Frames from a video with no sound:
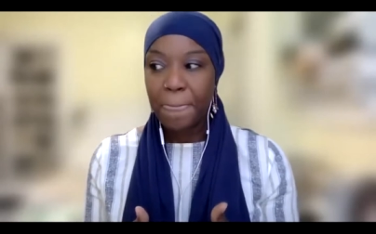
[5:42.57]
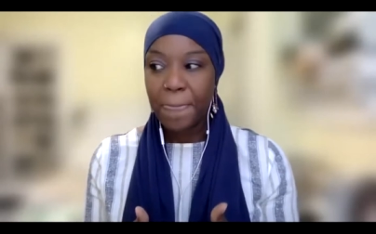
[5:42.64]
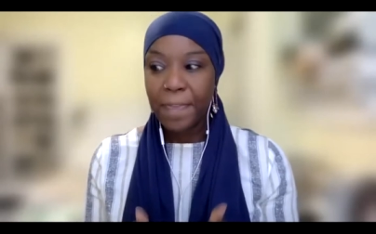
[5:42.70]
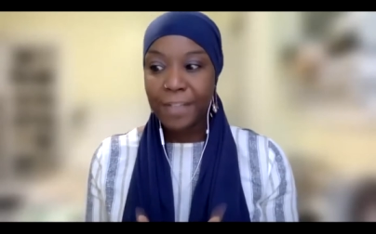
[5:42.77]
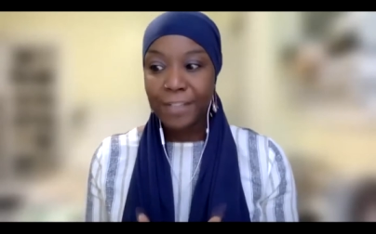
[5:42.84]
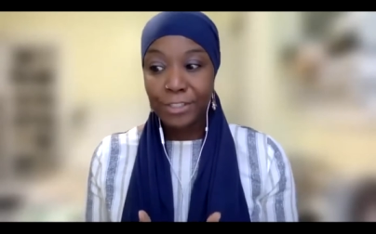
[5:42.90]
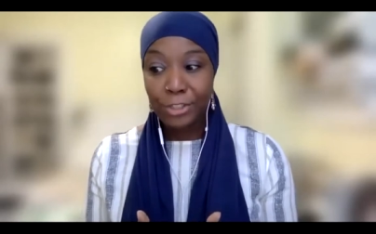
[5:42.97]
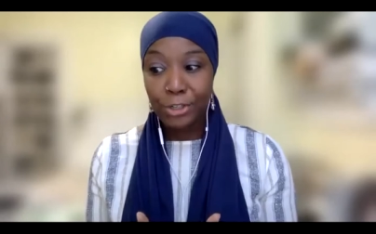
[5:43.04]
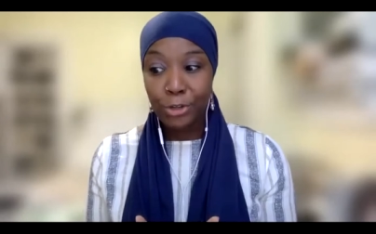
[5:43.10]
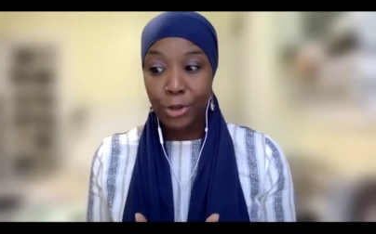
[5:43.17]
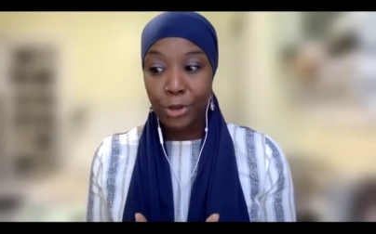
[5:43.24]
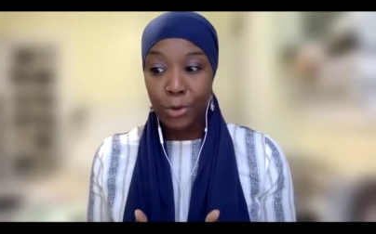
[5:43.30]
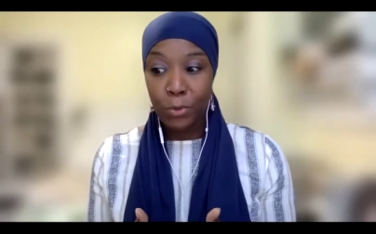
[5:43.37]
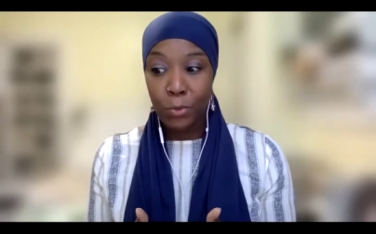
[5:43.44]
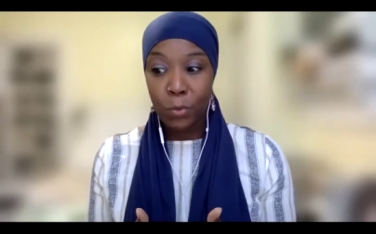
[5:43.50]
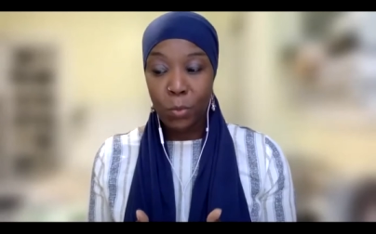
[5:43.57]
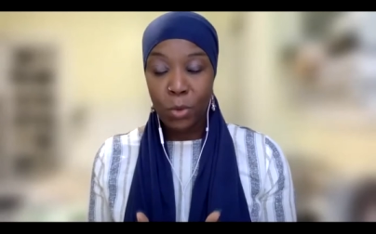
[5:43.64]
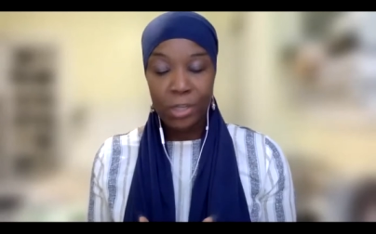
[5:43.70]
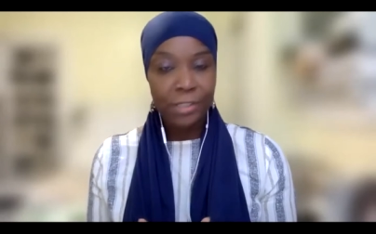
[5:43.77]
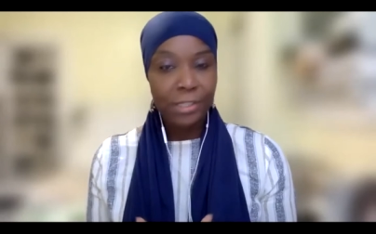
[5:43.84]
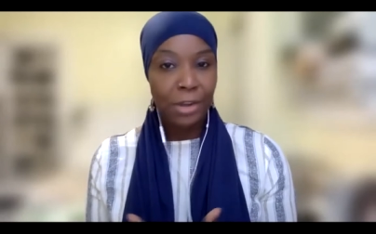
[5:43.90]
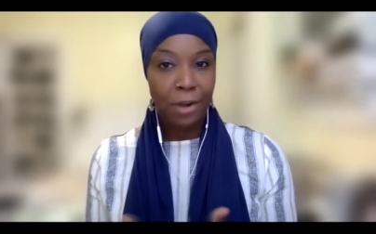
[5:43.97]
it is to know
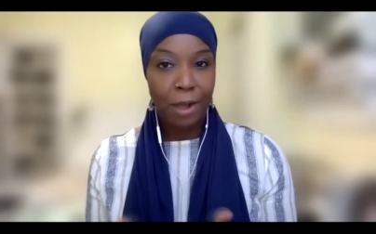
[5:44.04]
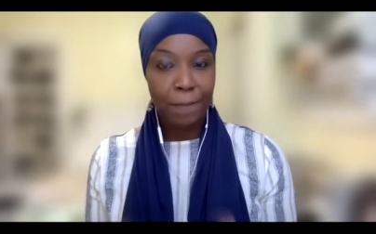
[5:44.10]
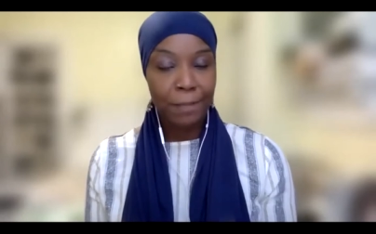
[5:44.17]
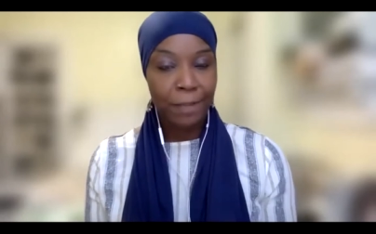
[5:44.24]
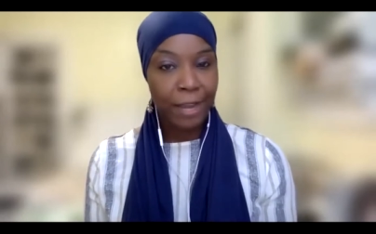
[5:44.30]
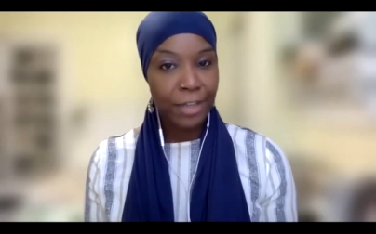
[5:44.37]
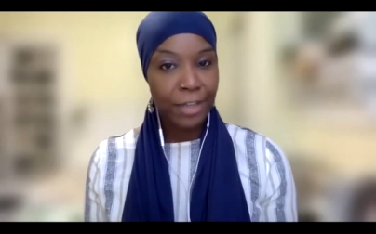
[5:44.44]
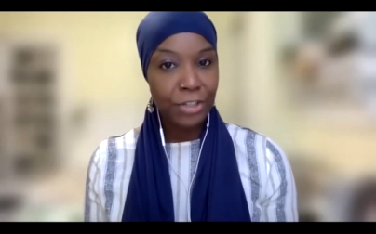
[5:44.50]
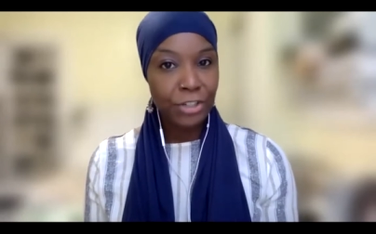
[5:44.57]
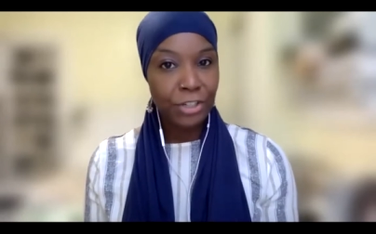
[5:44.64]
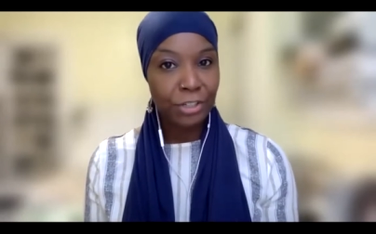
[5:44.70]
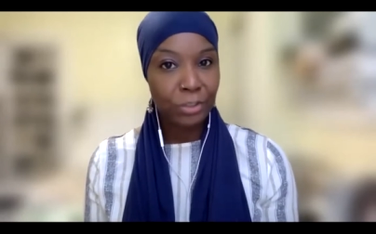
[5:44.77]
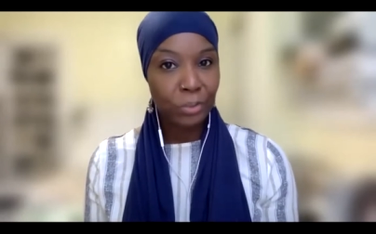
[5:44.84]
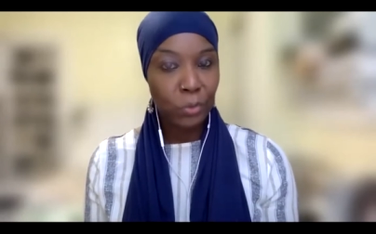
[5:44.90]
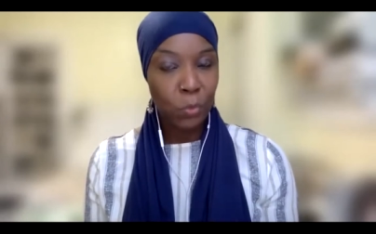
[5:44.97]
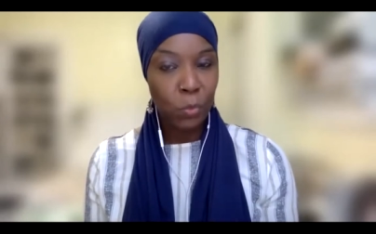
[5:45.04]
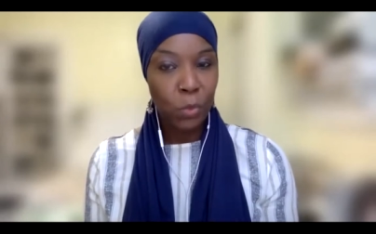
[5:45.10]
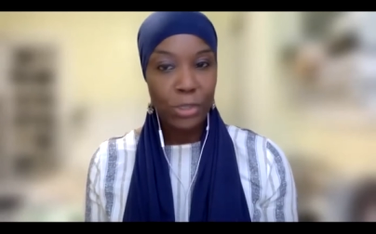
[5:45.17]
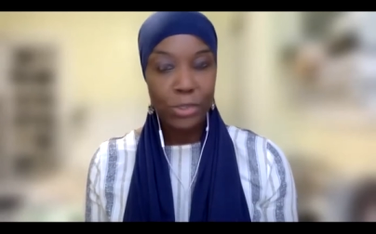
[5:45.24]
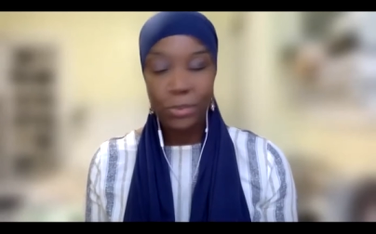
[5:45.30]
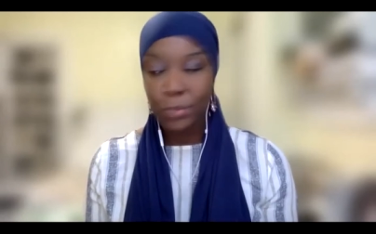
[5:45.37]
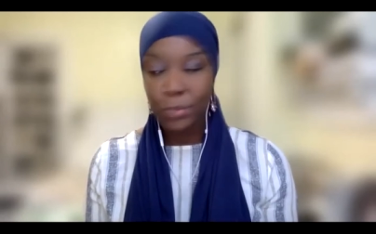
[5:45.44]
what is our obligation,
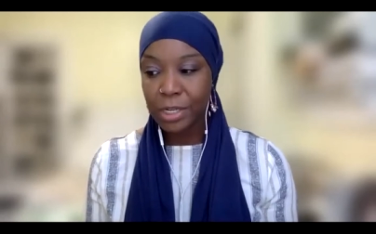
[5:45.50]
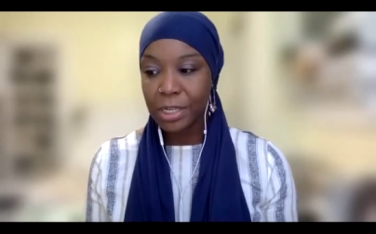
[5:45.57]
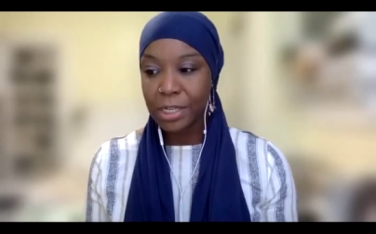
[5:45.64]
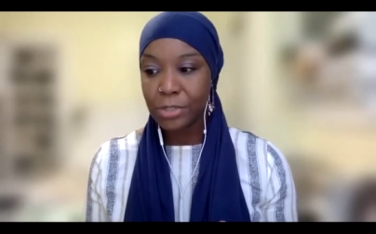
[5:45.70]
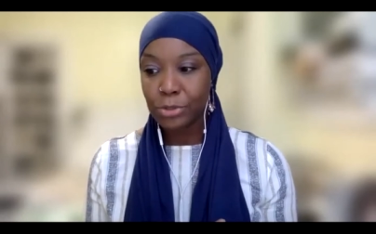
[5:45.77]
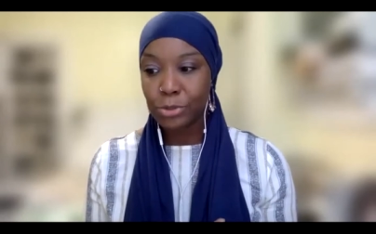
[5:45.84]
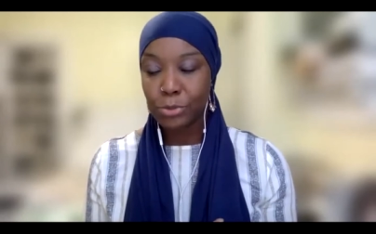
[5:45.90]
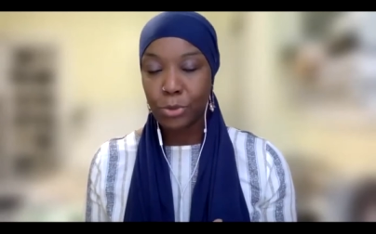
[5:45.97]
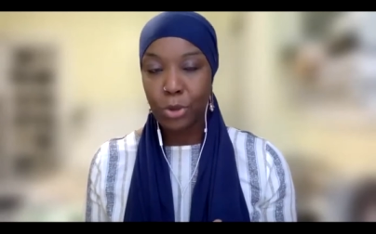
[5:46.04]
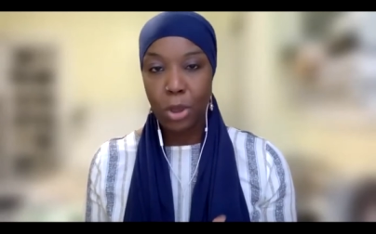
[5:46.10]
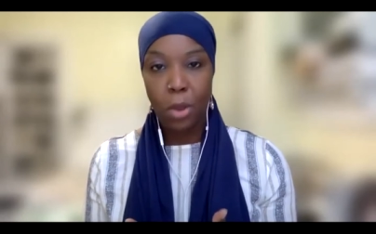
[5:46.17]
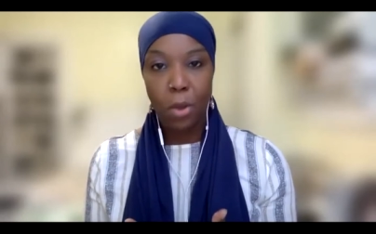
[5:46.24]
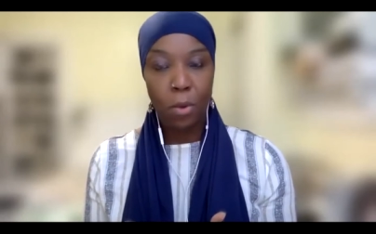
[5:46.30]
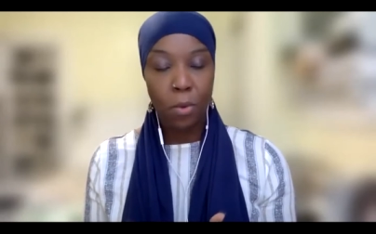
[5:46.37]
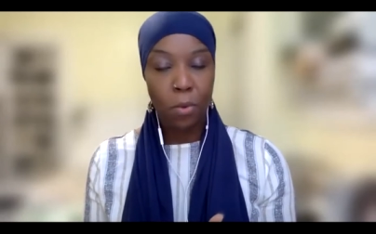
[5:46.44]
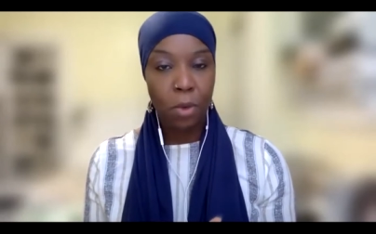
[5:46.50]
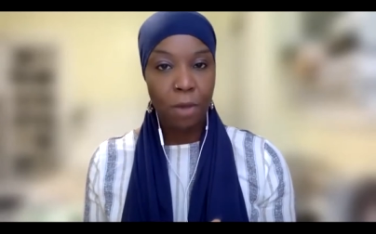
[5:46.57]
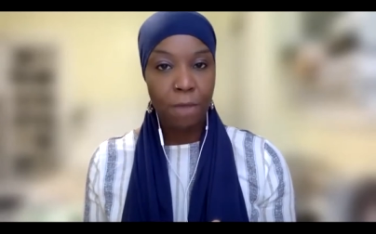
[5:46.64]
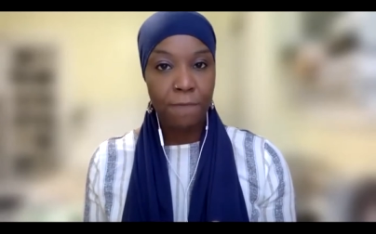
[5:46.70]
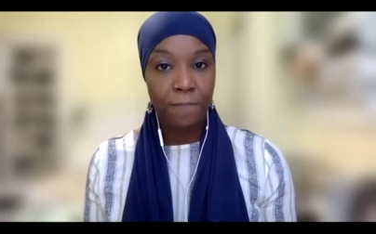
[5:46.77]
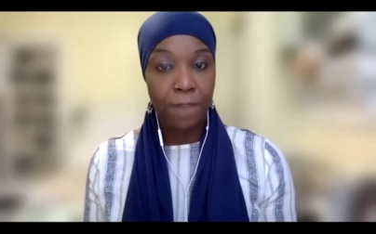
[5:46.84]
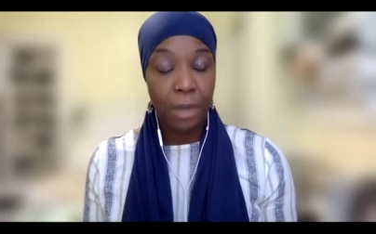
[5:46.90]
what do we need to know
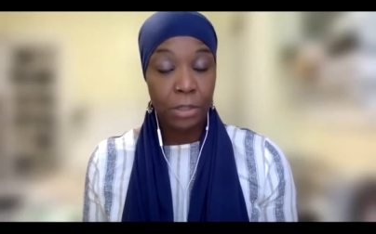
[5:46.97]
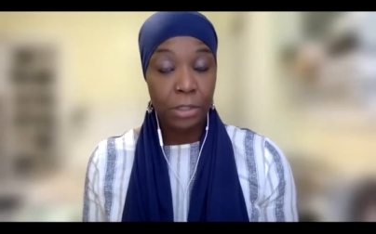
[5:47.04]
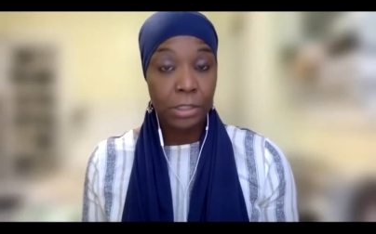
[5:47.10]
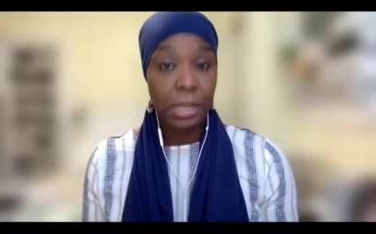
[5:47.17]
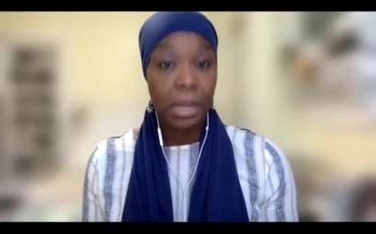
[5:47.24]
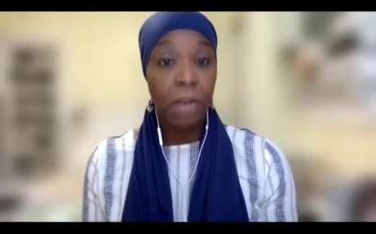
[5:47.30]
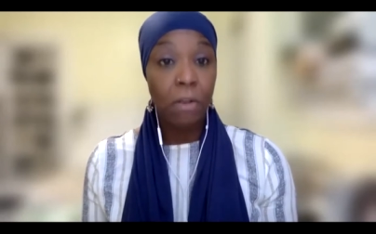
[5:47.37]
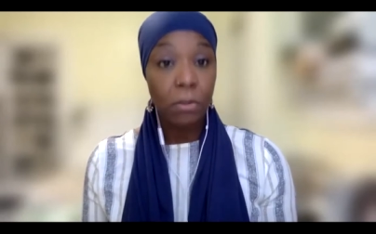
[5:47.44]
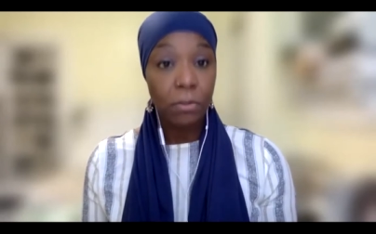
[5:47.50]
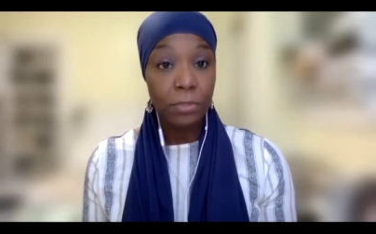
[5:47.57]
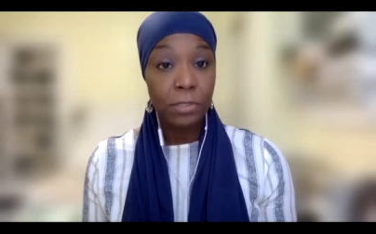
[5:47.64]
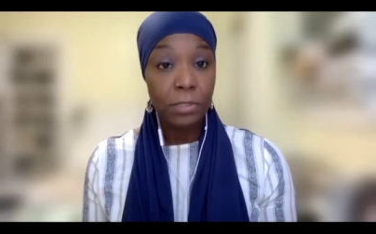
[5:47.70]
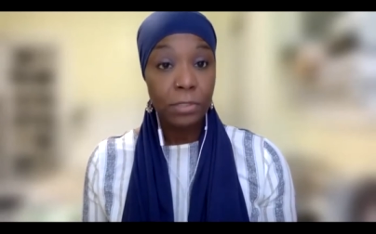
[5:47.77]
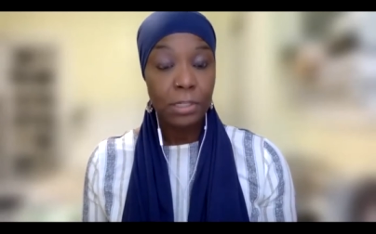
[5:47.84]
of ourselves,